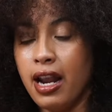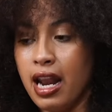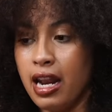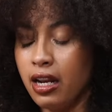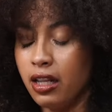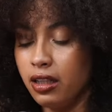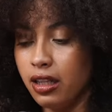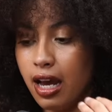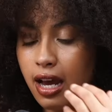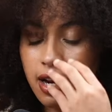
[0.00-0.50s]
And
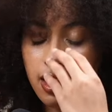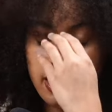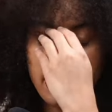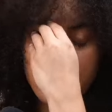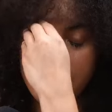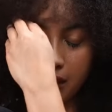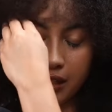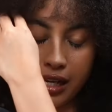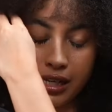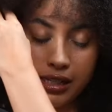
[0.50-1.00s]
a lot of
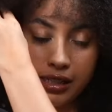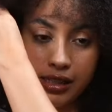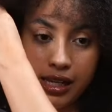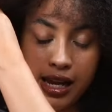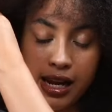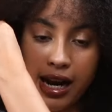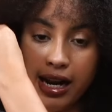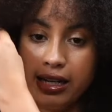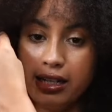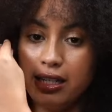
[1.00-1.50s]
things I
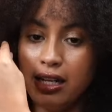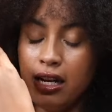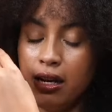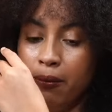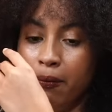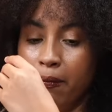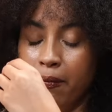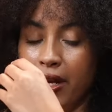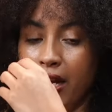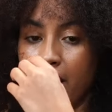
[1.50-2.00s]
said I didn't
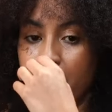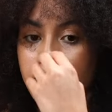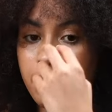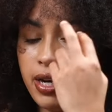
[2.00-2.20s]
meant,